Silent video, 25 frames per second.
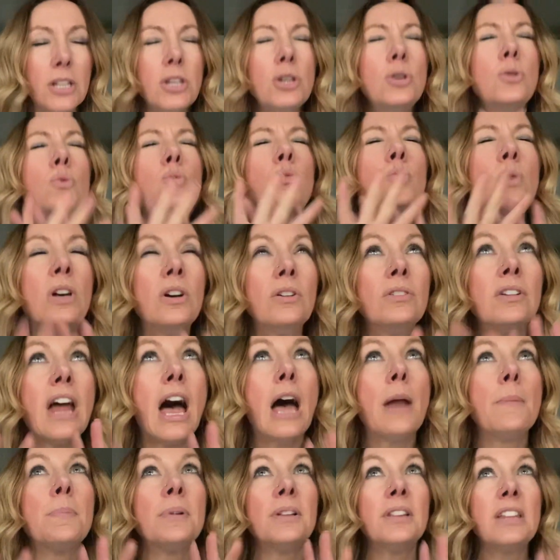You will
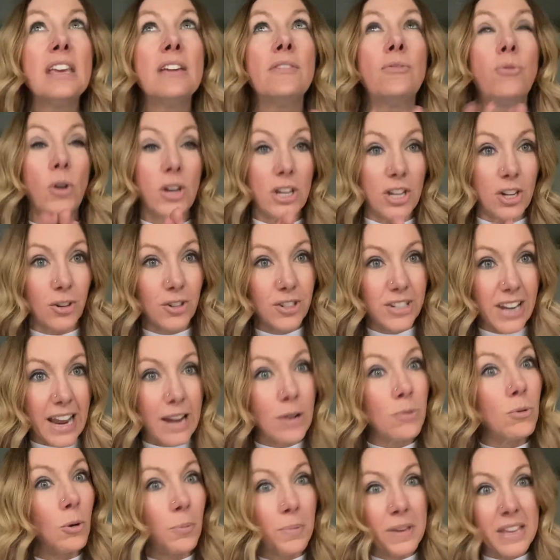not believe what your day
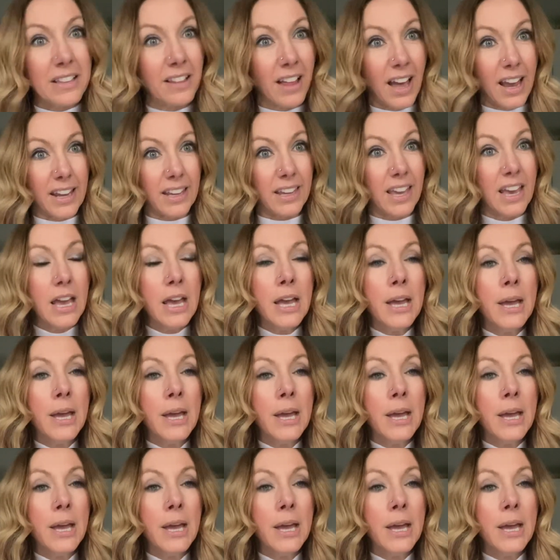will be like